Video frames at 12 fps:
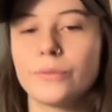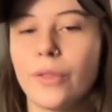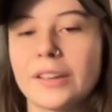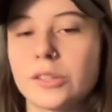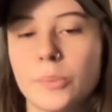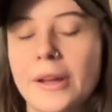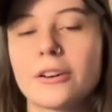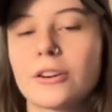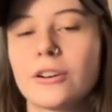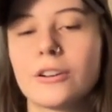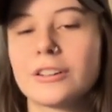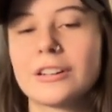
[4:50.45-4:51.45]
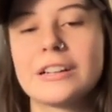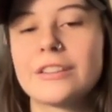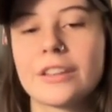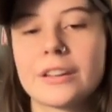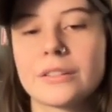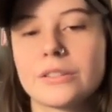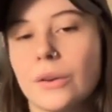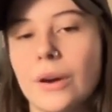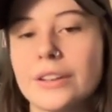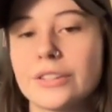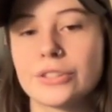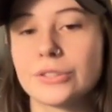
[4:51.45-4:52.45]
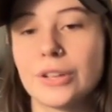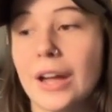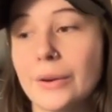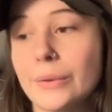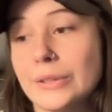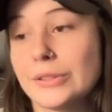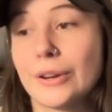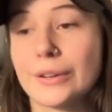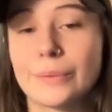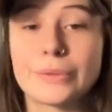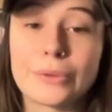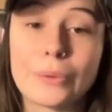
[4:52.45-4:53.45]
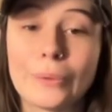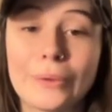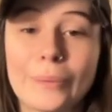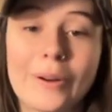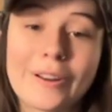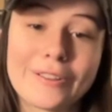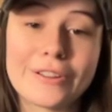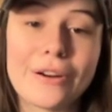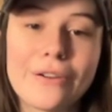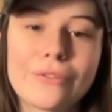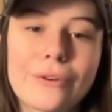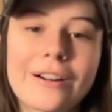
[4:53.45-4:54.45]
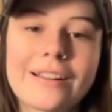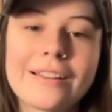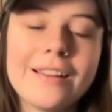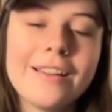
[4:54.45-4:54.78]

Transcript: like Spider-Girl or anything, so I just I always thought it was cool and wanted to go for it.